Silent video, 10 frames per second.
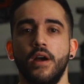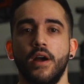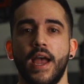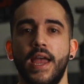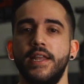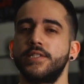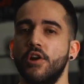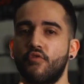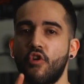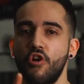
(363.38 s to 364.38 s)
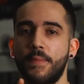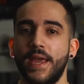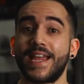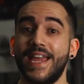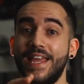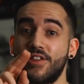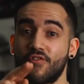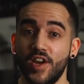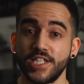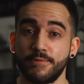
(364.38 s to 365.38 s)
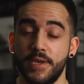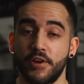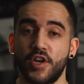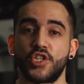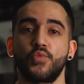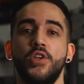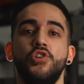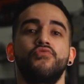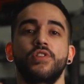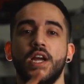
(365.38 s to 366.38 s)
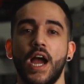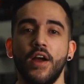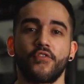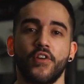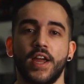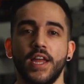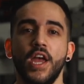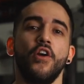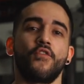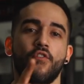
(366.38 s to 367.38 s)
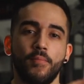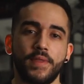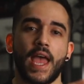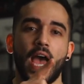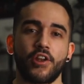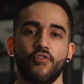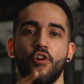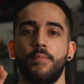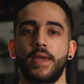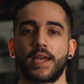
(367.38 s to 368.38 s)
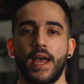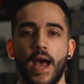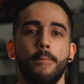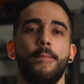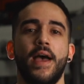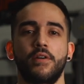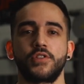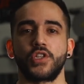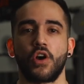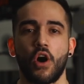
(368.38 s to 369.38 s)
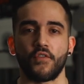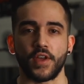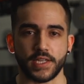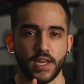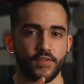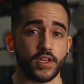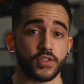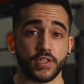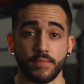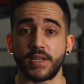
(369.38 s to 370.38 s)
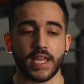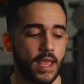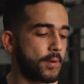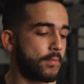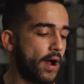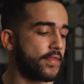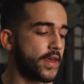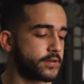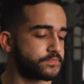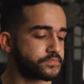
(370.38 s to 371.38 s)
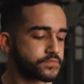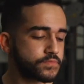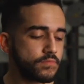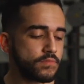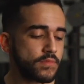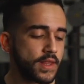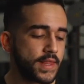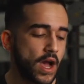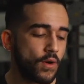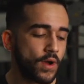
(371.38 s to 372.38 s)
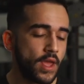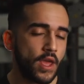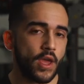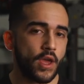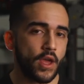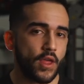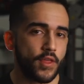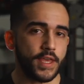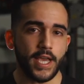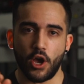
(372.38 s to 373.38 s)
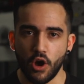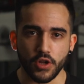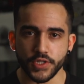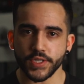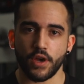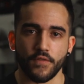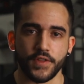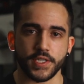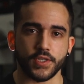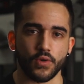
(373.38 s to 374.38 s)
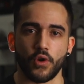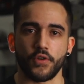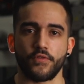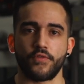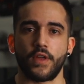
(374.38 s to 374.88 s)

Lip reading: Okay, and it's aerobic in the rest periods when you're recovering from the anaerobic bouts of activity. So something to keep in mind there. Now, the cons of this sort of